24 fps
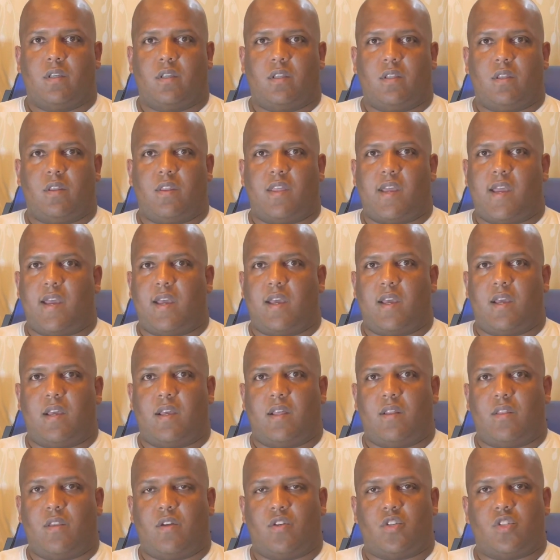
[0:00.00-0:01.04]

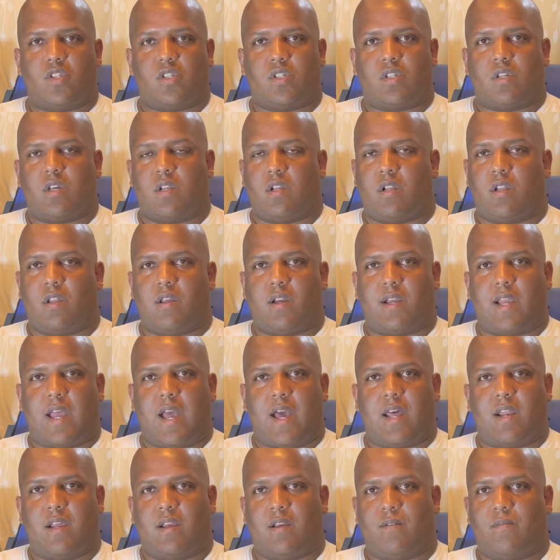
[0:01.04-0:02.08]
then they're just gonna look
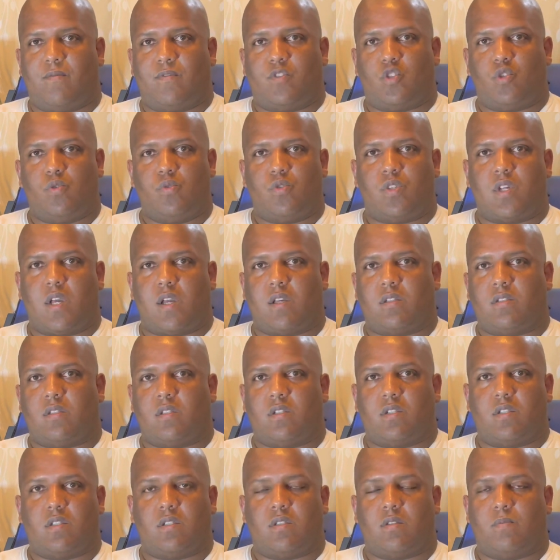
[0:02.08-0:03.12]
at it 2 seconds and
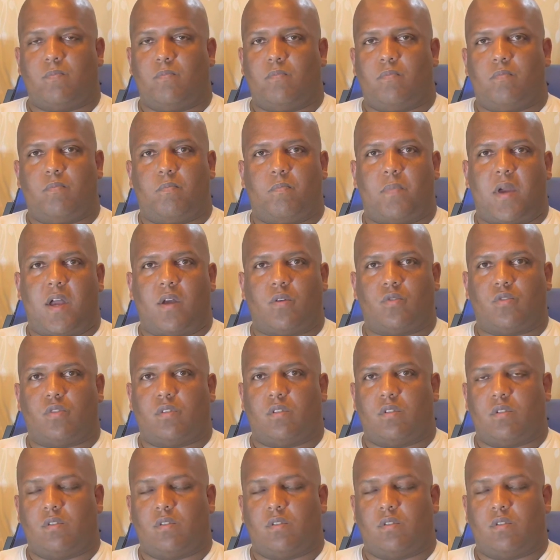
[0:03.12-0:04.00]
just bounce.